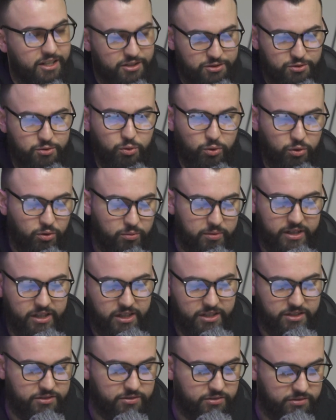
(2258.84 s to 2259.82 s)
And it's cool
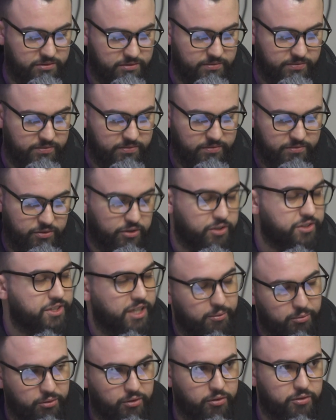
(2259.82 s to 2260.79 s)
because, for
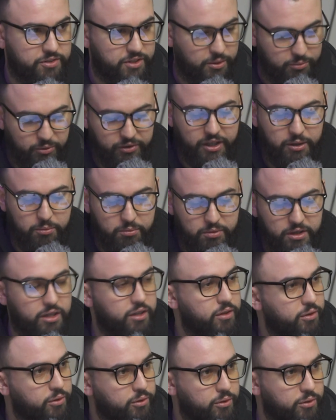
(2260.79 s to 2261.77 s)
example, someone like
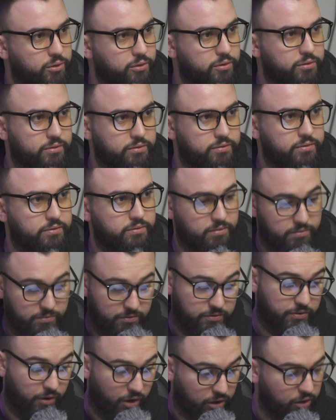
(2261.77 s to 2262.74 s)
me who
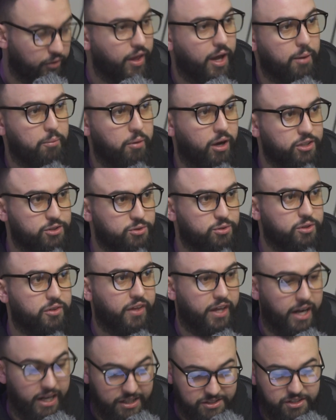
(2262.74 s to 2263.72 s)
followed that module,
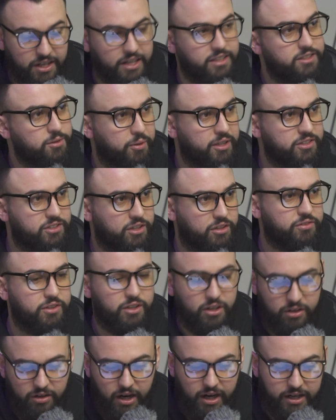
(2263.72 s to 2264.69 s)
and then I say it to myself,
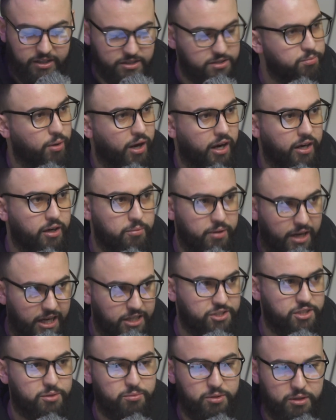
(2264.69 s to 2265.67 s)
I inspire
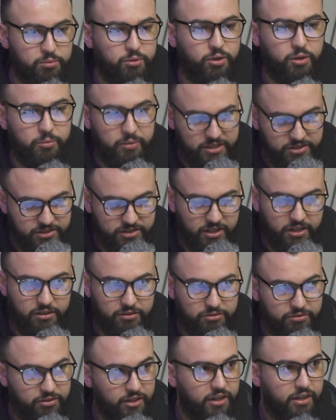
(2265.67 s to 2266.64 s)
passionate people and
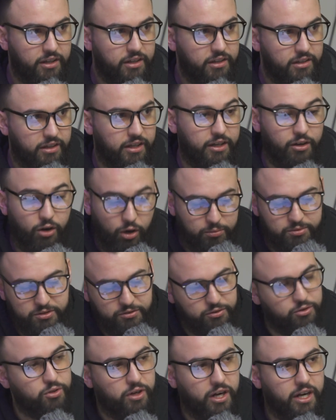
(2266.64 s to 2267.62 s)
myself in hopes
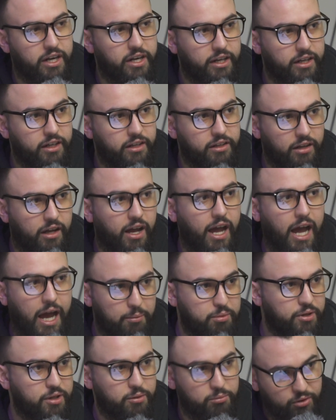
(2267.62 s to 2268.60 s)
of creating a
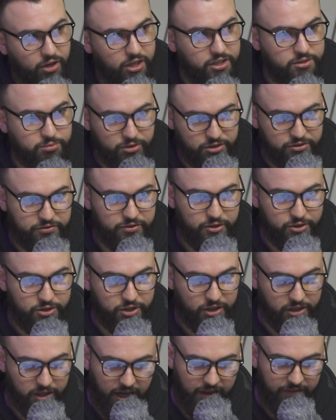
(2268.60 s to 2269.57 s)
happy and prosperous
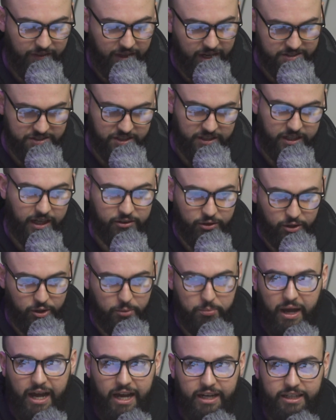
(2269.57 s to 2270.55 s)
future. And then it's like I
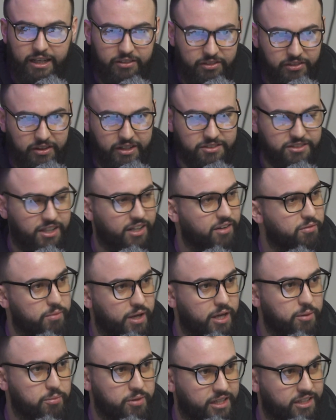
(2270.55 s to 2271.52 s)
look back at things that have
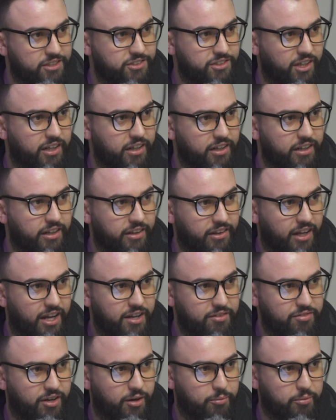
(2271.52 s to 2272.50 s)
made me excited in
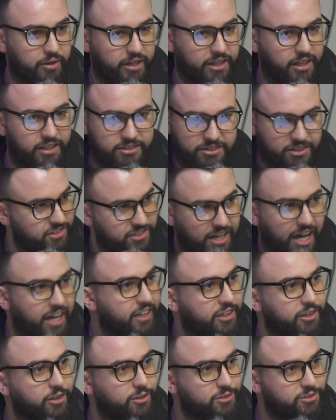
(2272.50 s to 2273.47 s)
life, and I'm like, it's
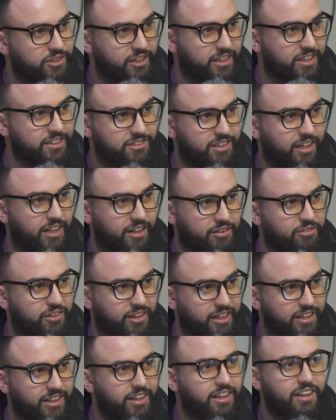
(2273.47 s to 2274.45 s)
exactly those things that have
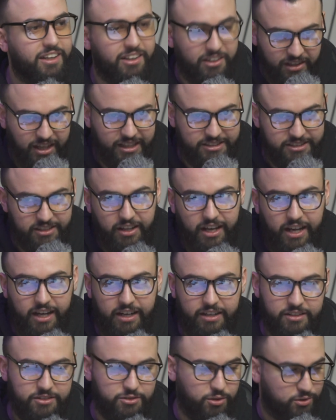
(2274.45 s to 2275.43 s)
like led to
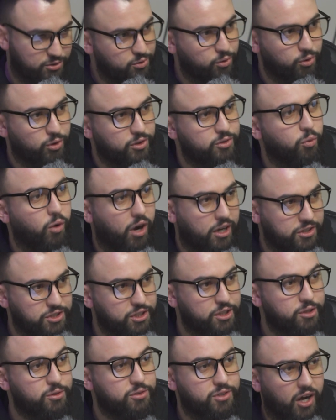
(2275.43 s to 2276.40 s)
that. So it's cool
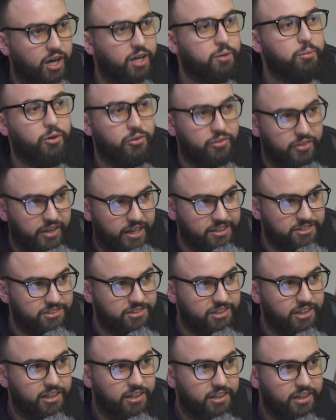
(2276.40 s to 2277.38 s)
watching you talk about
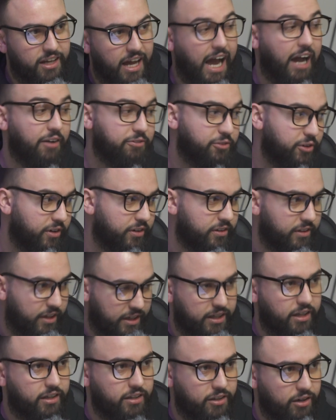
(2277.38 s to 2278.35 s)
this after,
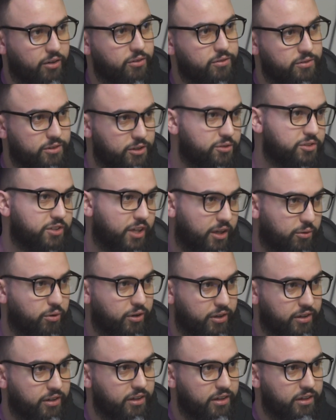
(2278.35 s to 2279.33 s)
like, you said
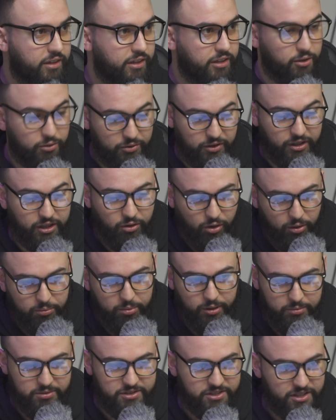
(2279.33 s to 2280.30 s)
what you think your
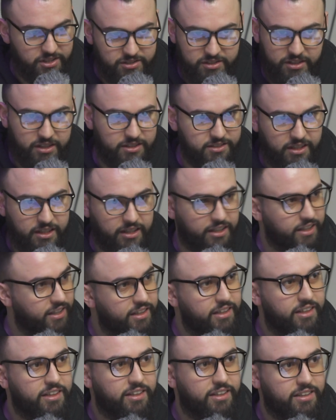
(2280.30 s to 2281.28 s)
purpose is, and it's like,
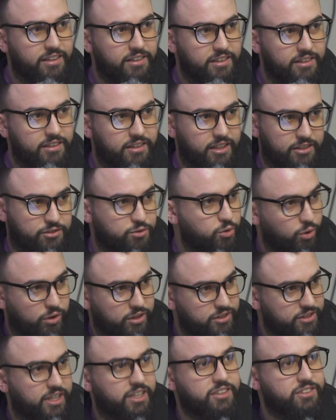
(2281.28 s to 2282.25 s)
it's cool
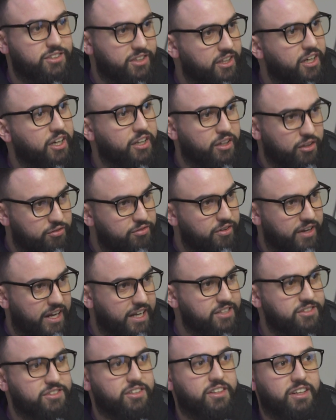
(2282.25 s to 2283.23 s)
because I can see it in your
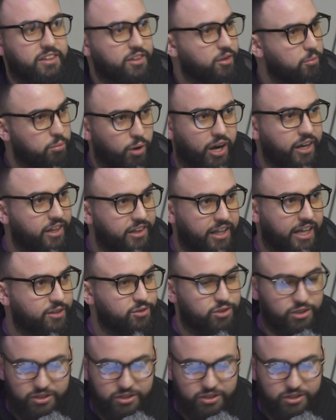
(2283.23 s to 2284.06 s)
face and your body language.